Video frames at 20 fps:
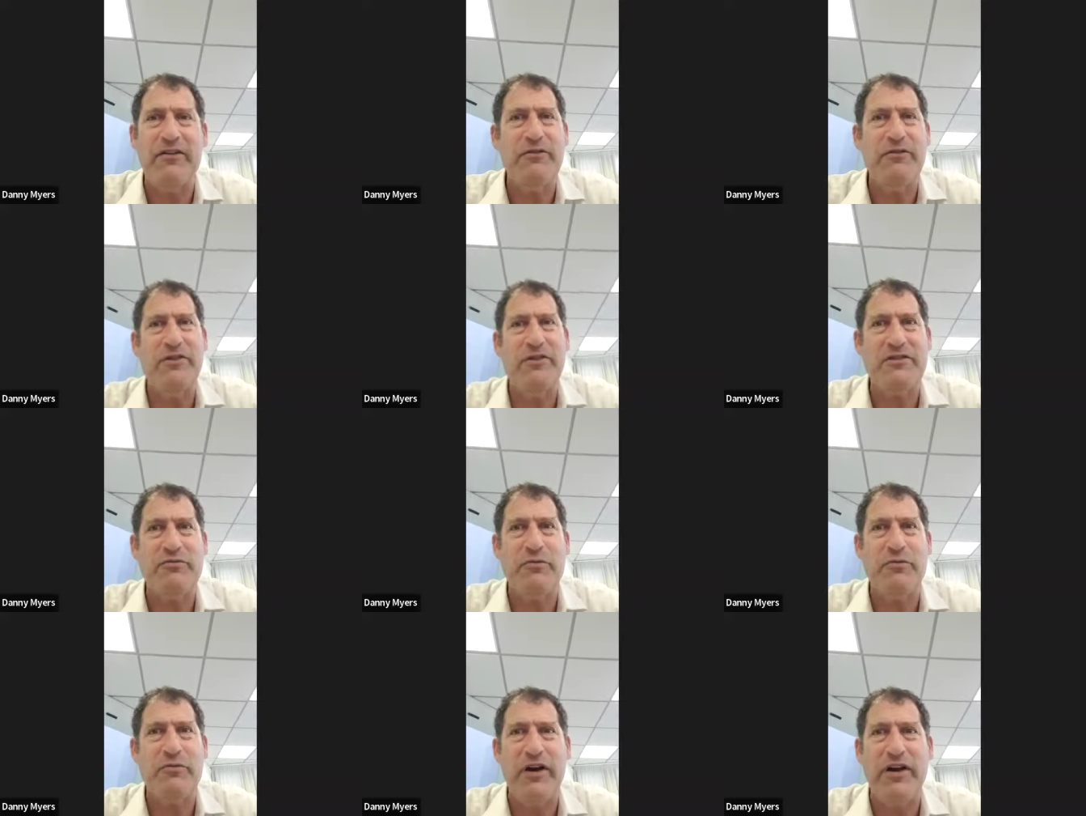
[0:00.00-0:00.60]

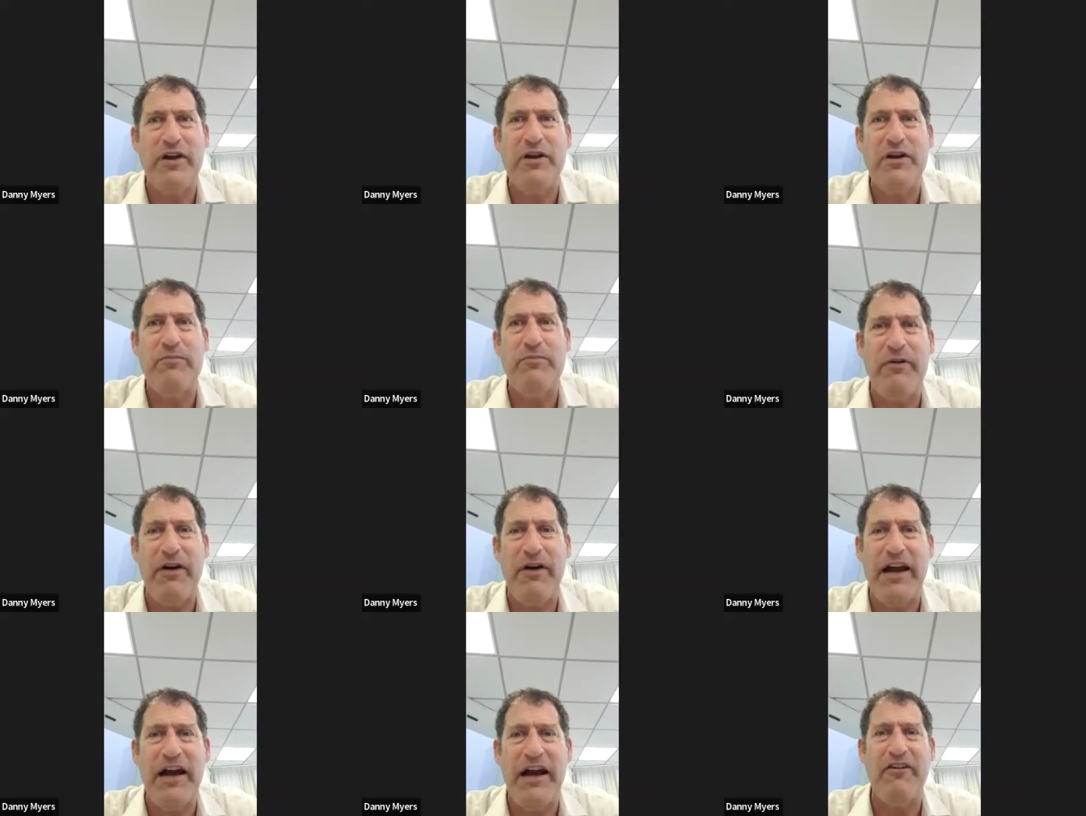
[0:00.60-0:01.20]
Just where are your
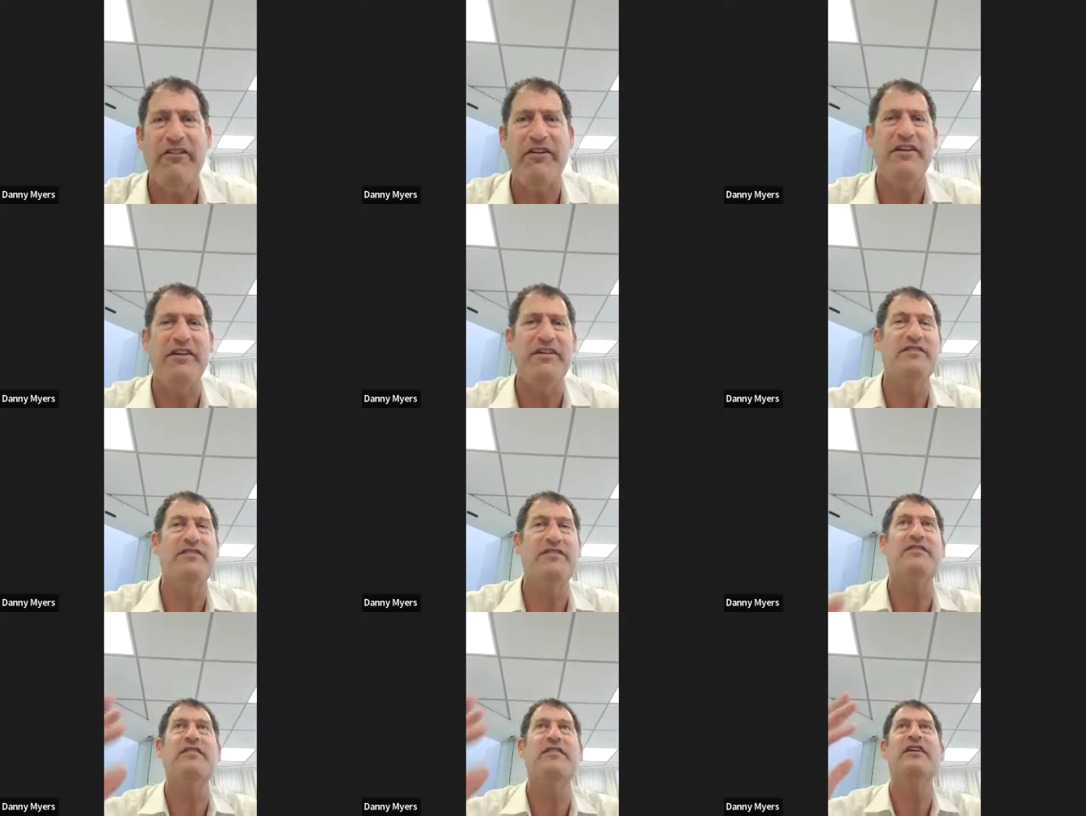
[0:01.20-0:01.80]

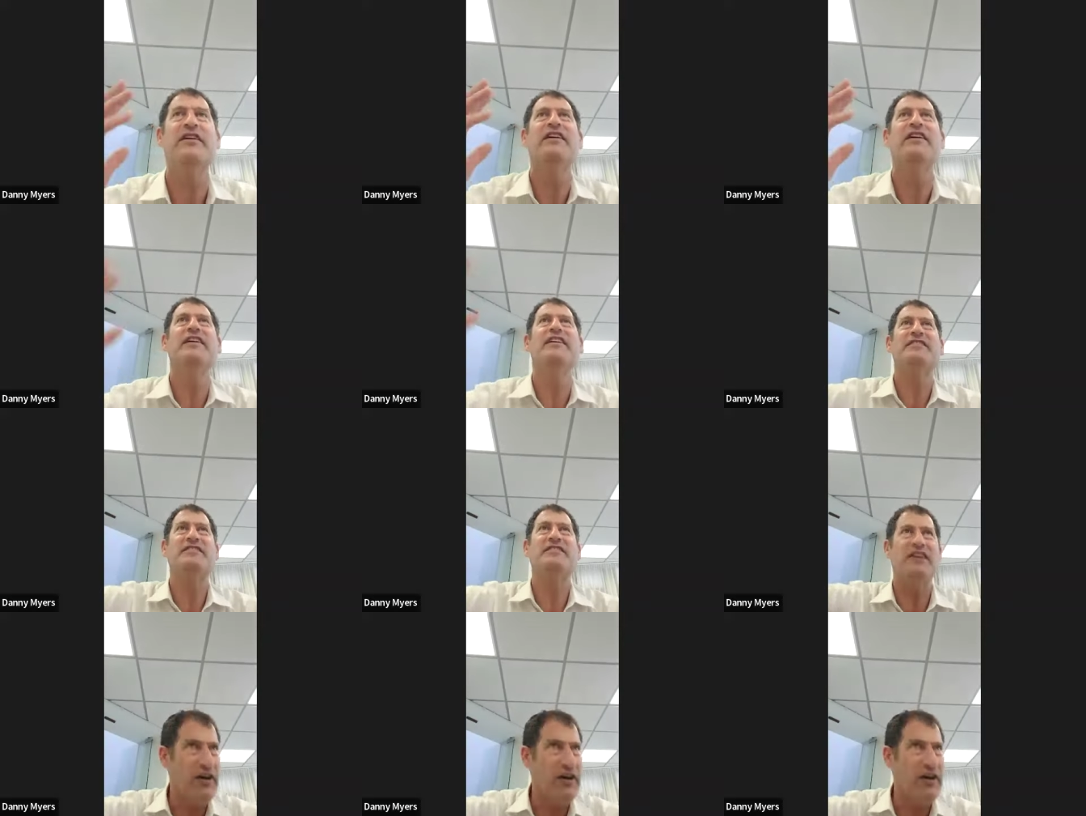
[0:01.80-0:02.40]
priorities?
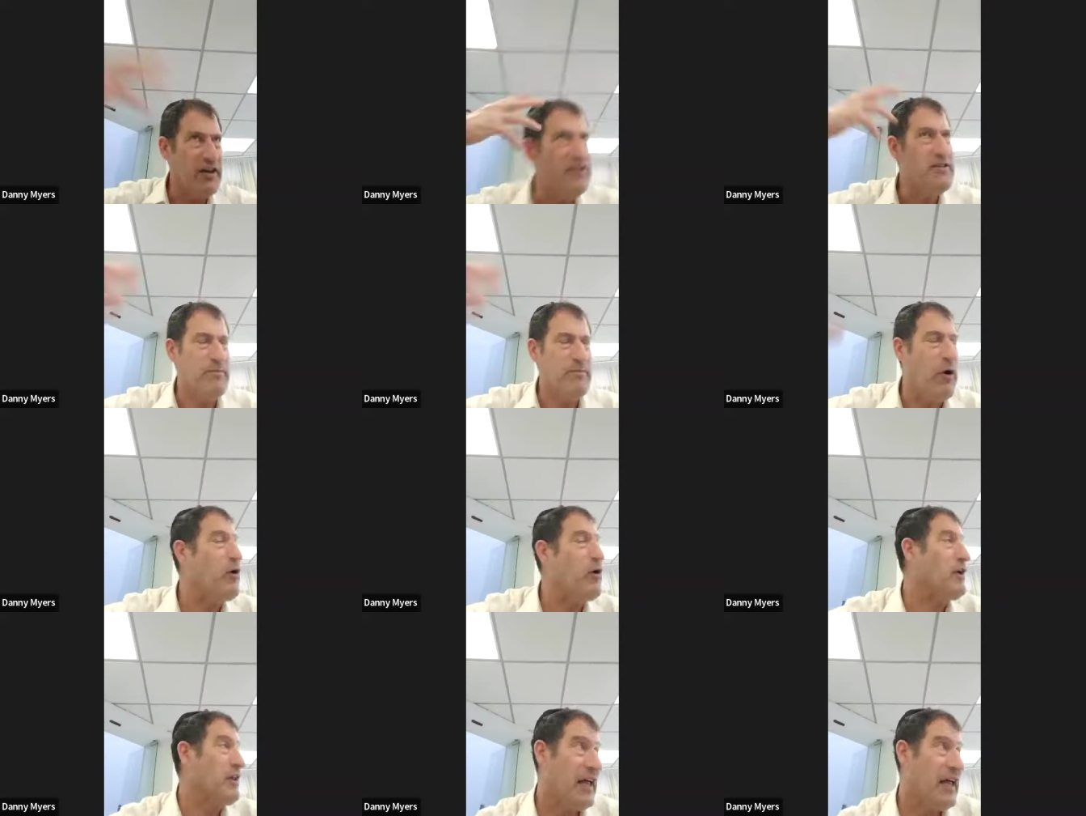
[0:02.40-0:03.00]
So he
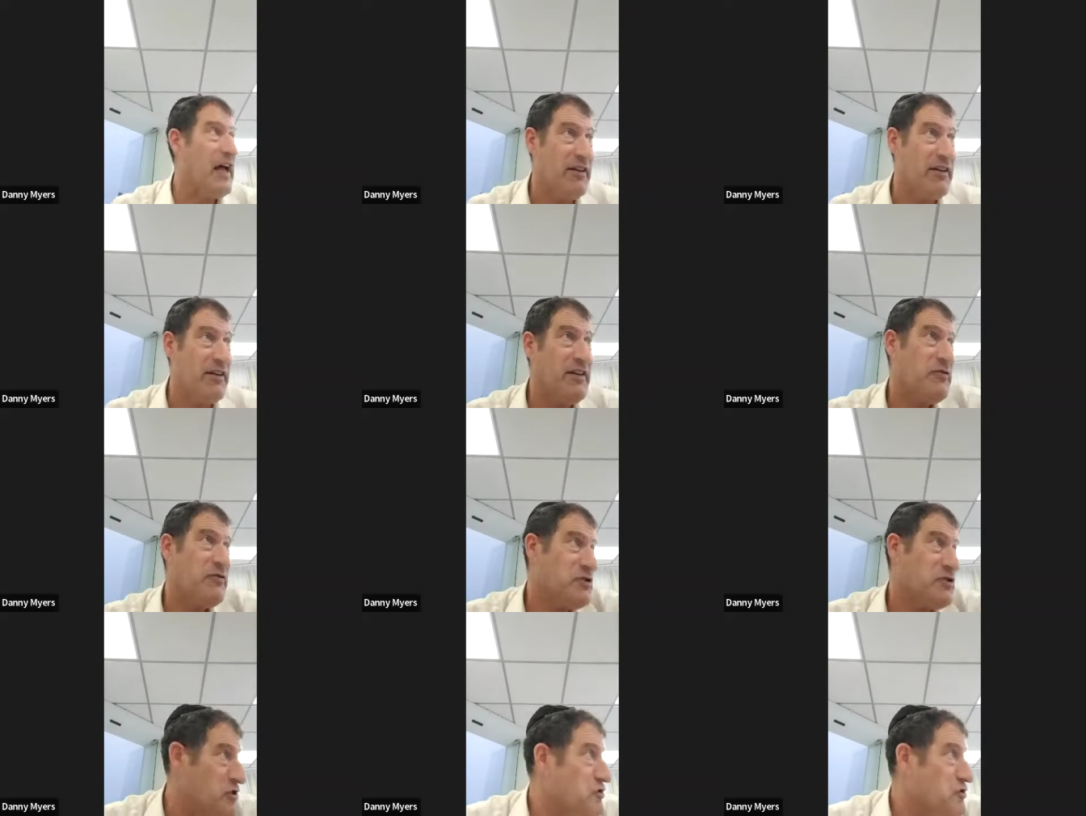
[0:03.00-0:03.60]
spoke a lot. It
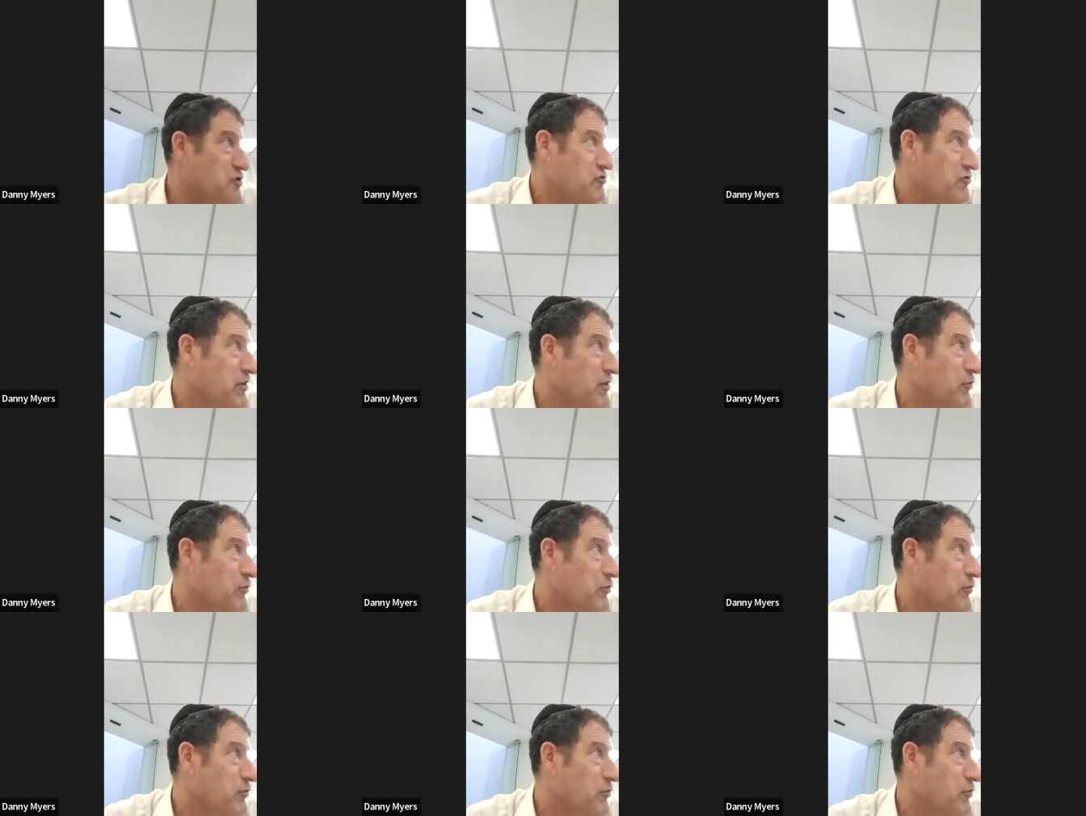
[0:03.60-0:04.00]
was just true.